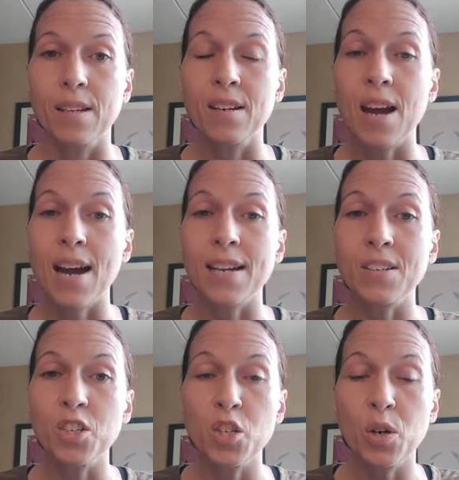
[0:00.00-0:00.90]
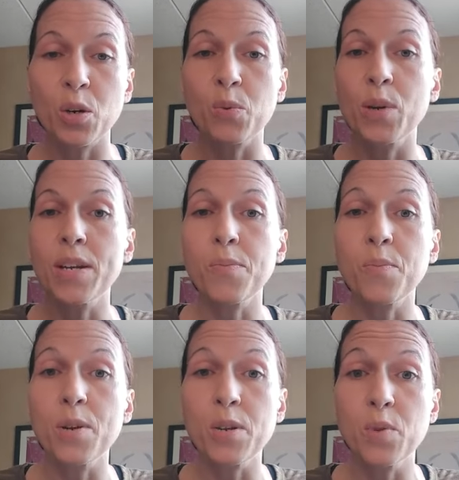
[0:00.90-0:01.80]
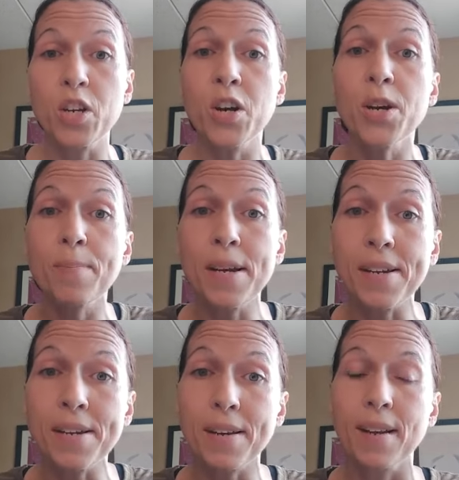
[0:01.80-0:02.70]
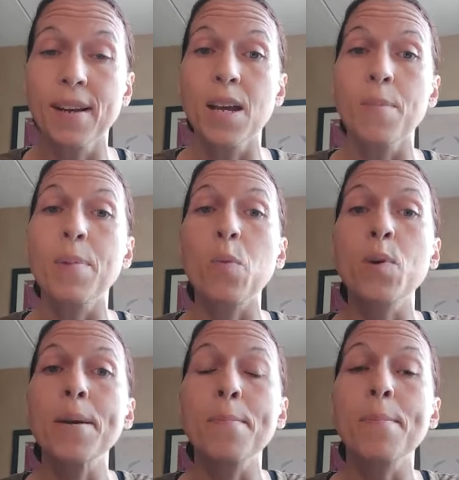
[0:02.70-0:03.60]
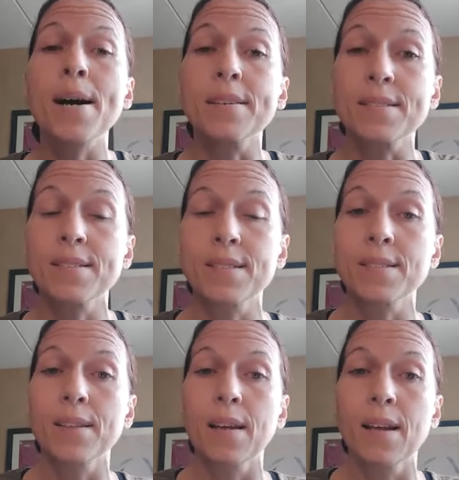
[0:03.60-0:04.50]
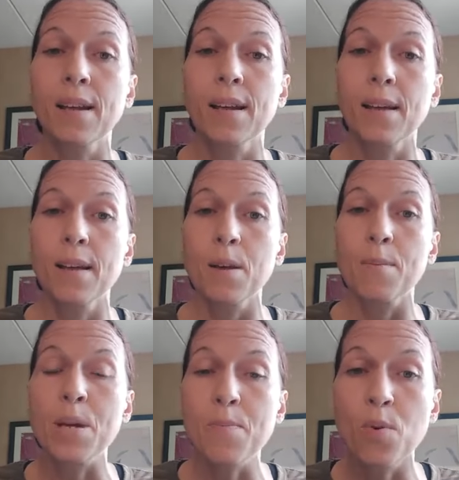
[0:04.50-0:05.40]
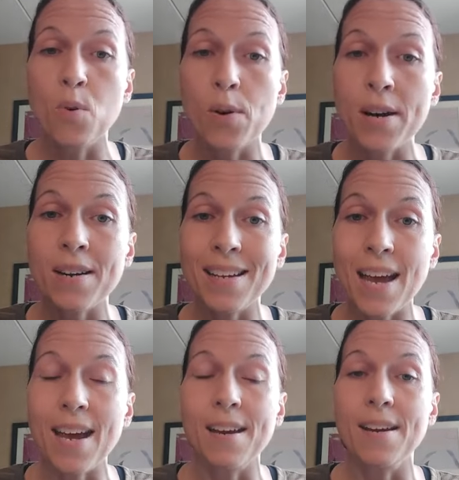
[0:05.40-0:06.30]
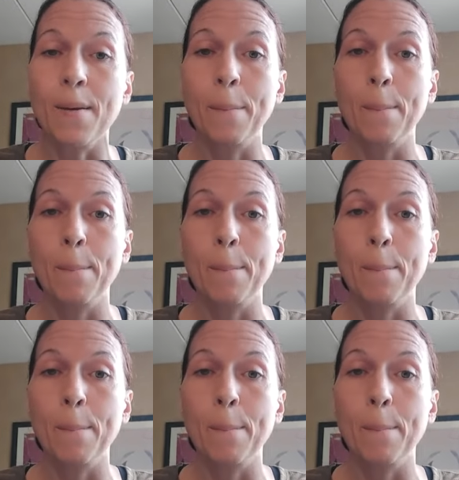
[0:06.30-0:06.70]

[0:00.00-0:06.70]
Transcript: not, you know, we, we, we could be, but we must be born again.